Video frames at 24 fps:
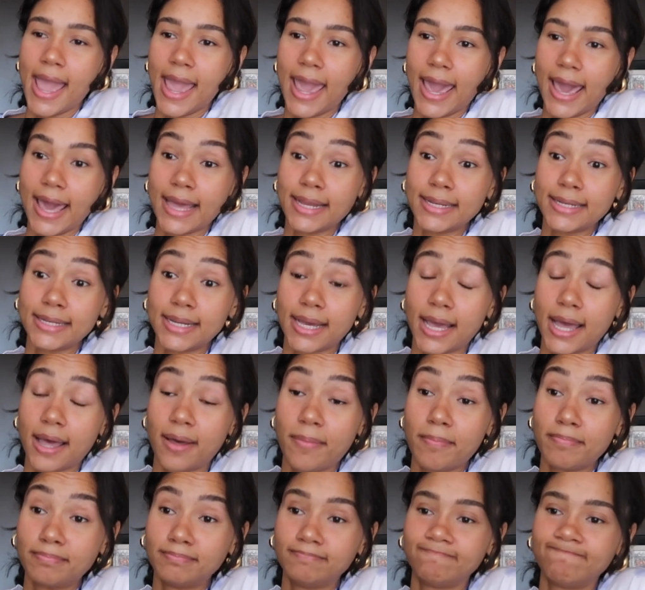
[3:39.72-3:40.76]

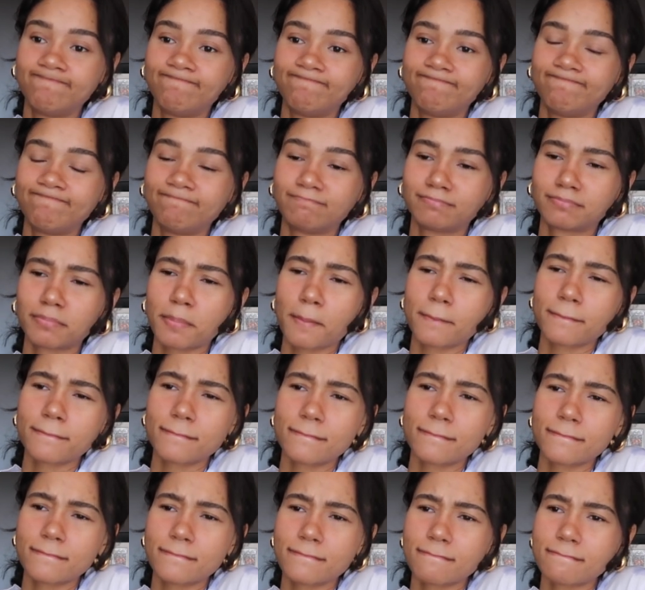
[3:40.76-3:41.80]
And
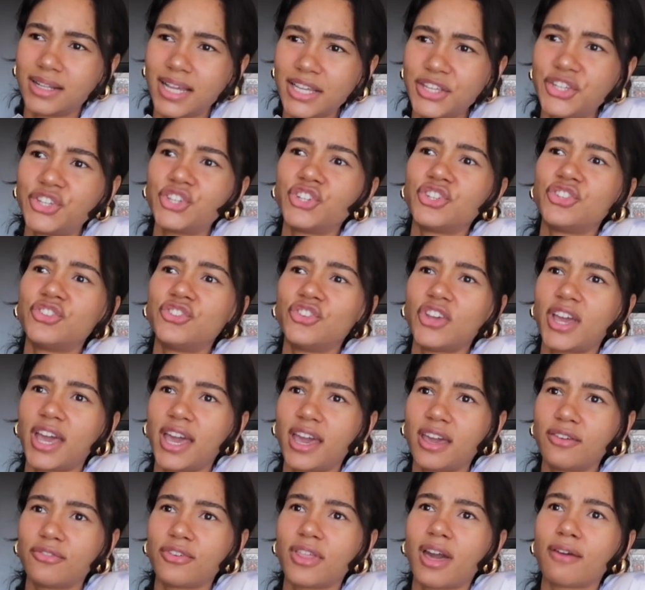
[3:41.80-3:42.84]
let's just
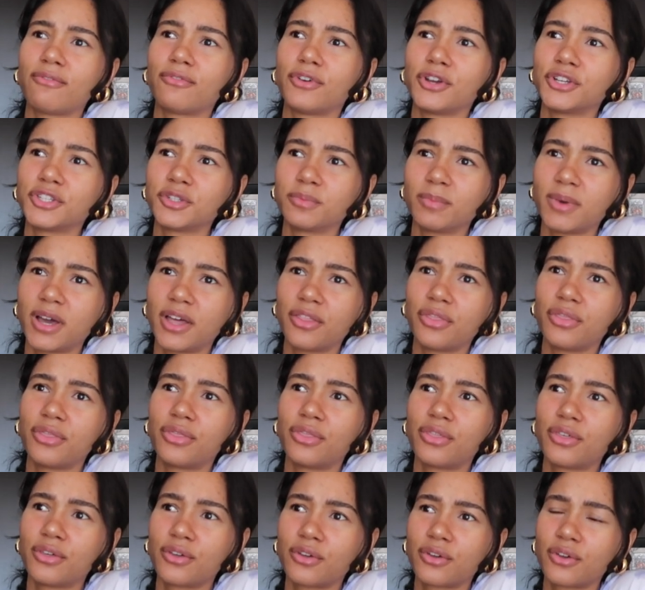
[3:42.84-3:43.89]
say for that first month,
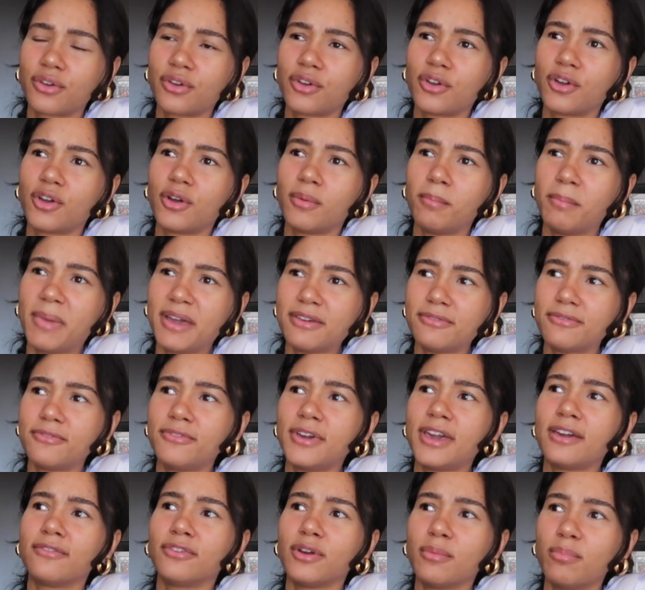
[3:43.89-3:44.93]
my
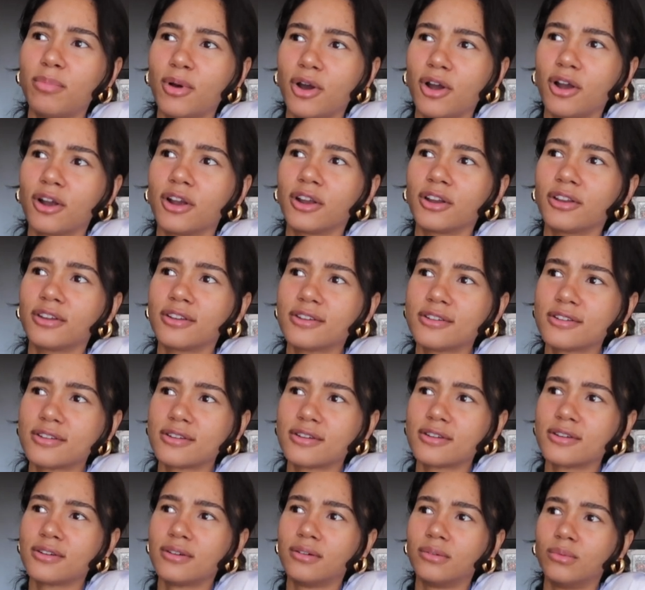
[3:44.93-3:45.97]
favorite part
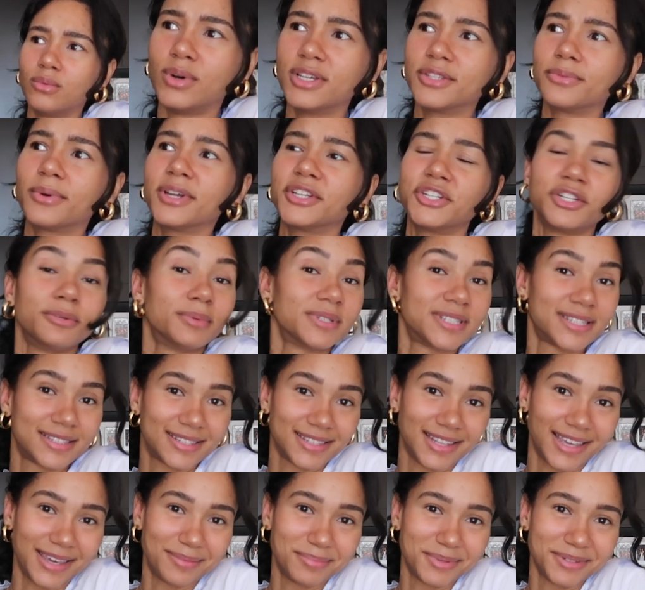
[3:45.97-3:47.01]
was when she was
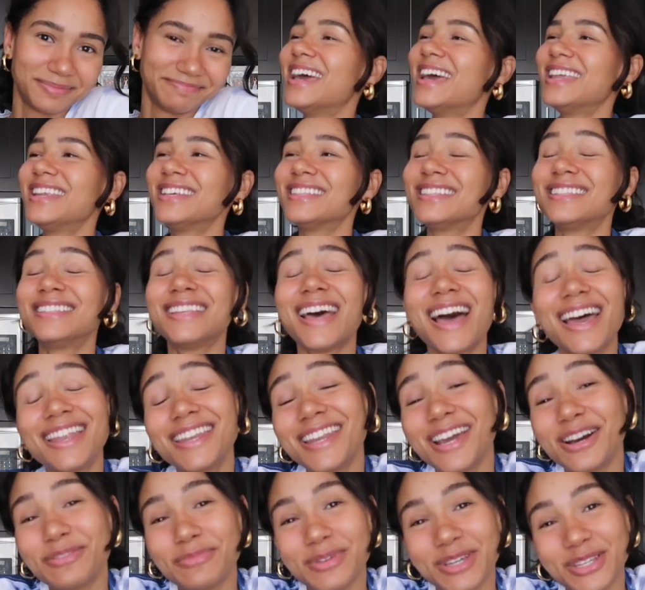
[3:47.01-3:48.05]
asleep. And it's sad
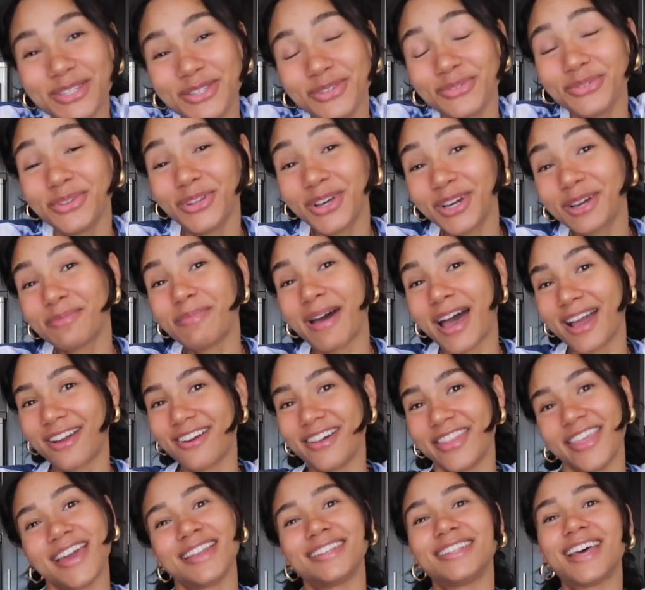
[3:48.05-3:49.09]
now because you look back
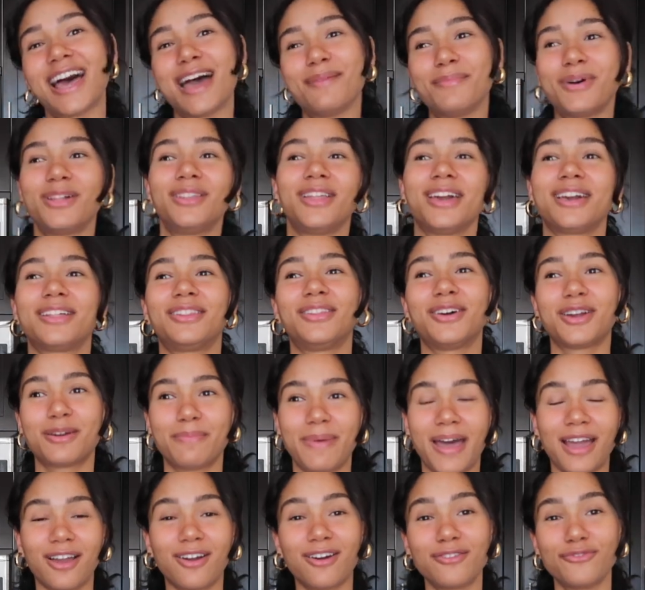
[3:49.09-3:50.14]
on that time, I'll like look
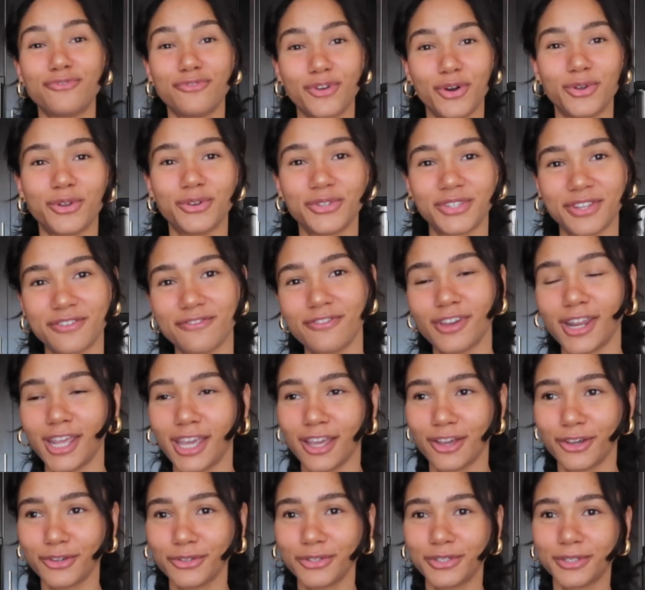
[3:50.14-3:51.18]
back on photos and
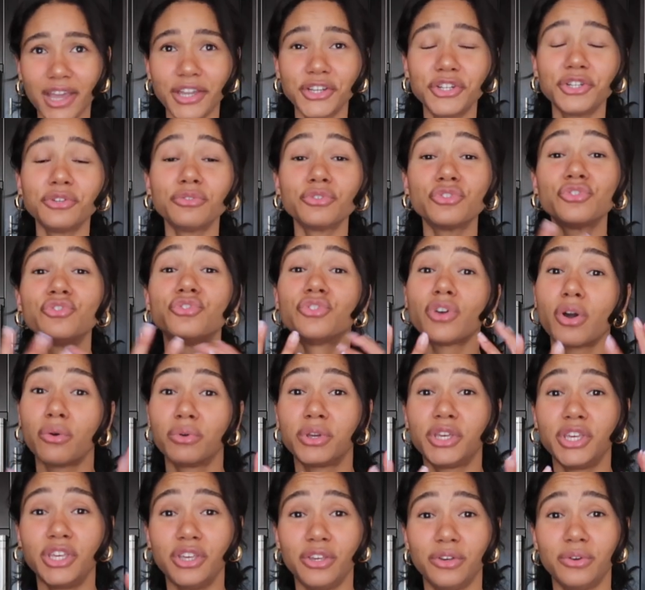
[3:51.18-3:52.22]
videos and she was so
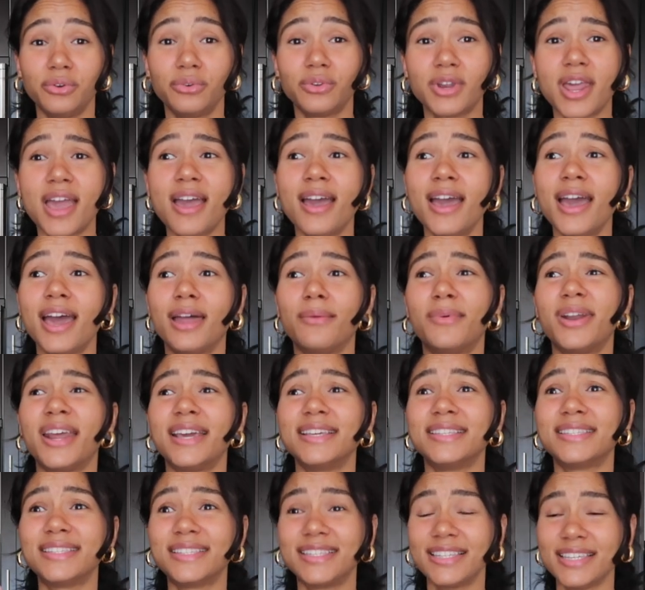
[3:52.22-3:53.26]
cute. And when I
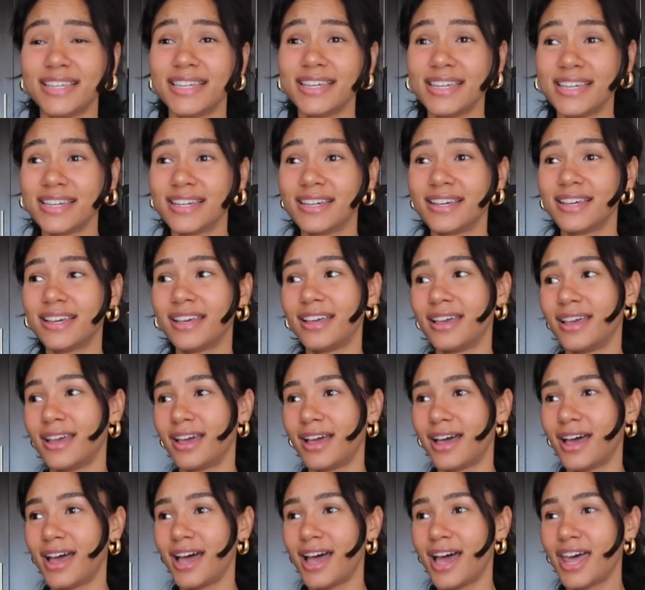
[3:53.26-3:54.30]
see
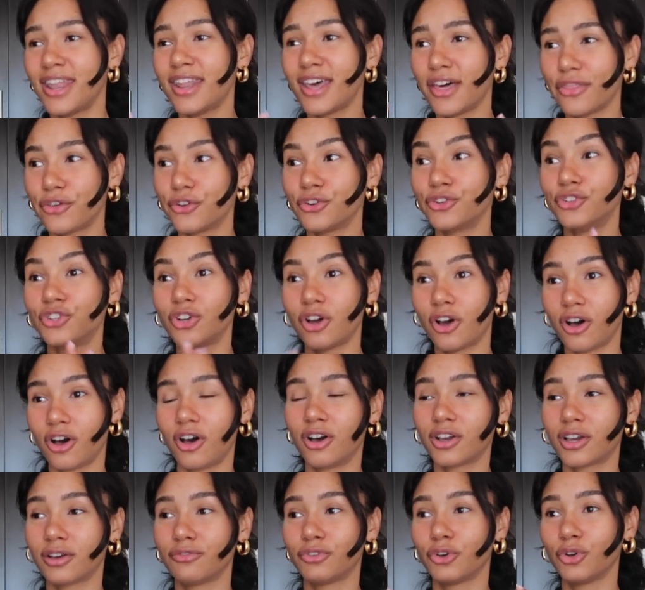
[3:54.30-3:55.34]
another
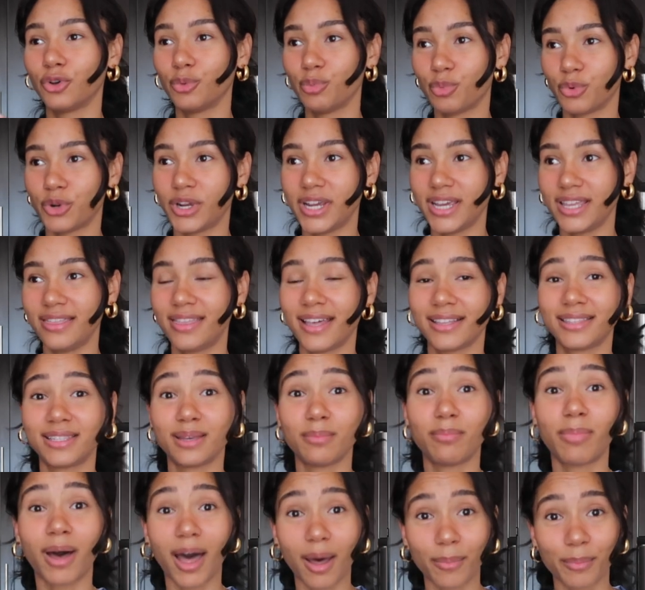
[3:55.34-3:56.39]
dog of her breed that's a
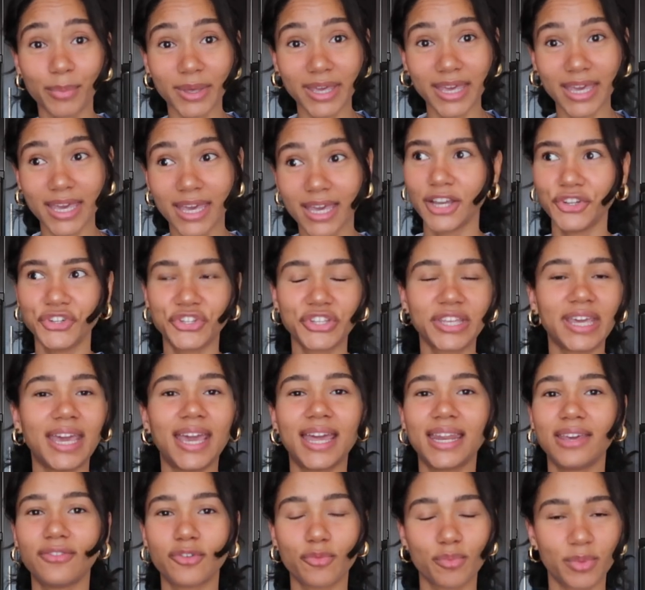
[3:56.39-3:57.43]
puppy, I just
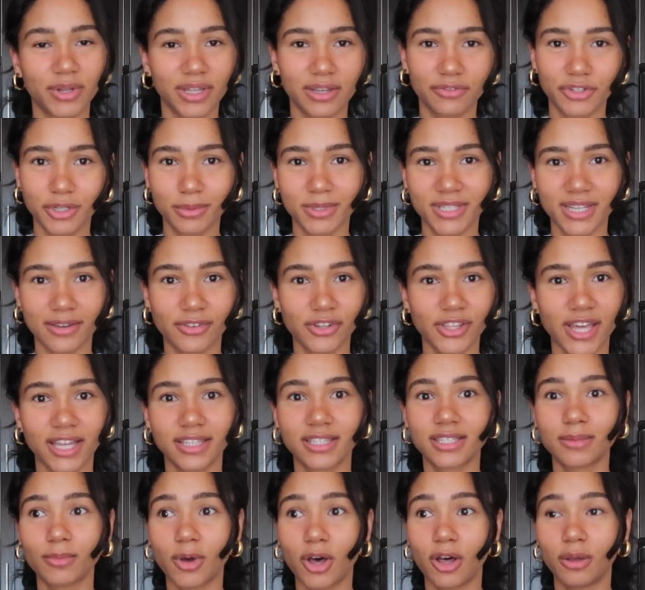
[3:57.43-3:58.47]
can't even believe she was ever that
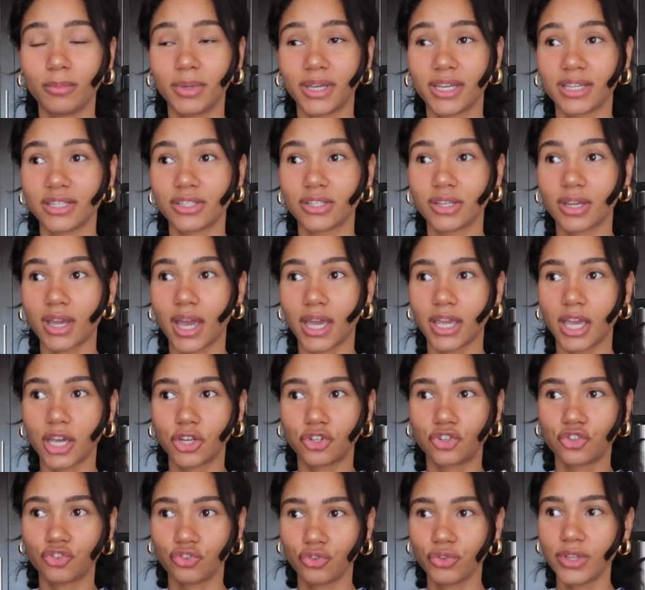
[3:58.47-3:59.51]
small because I
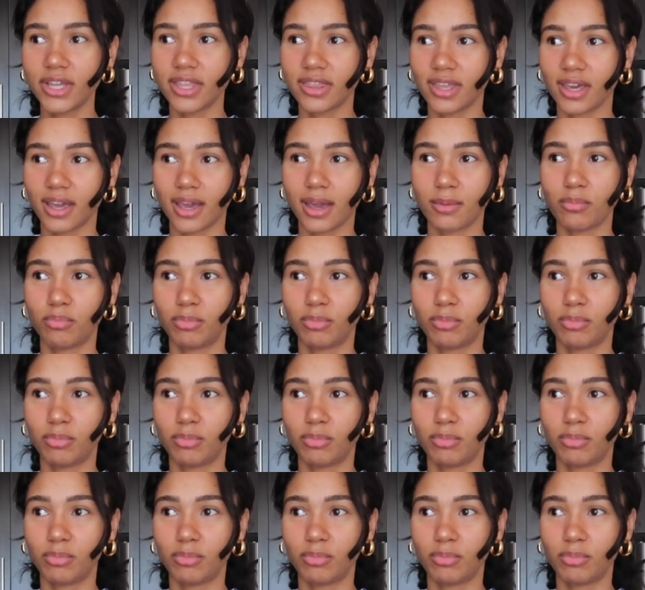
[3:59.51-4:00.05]
truly think I